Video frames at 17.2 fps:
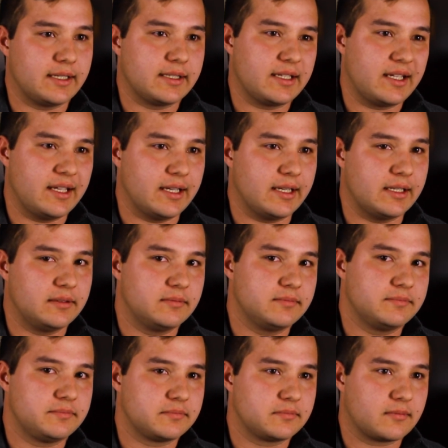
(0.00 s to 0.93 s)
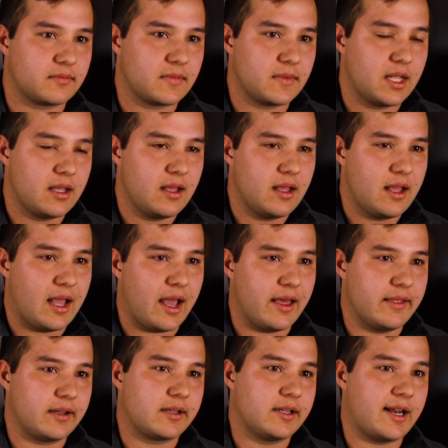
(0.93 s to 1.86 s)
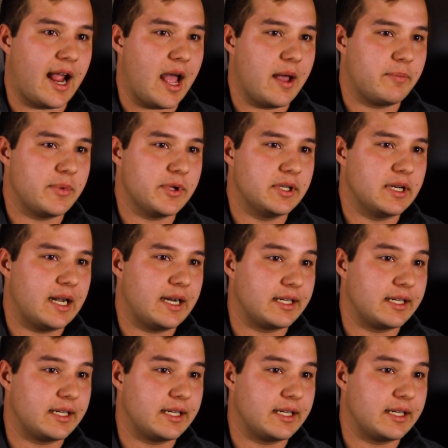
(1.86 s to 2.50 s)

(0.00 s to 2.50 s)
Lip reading: didn't get how that could happen.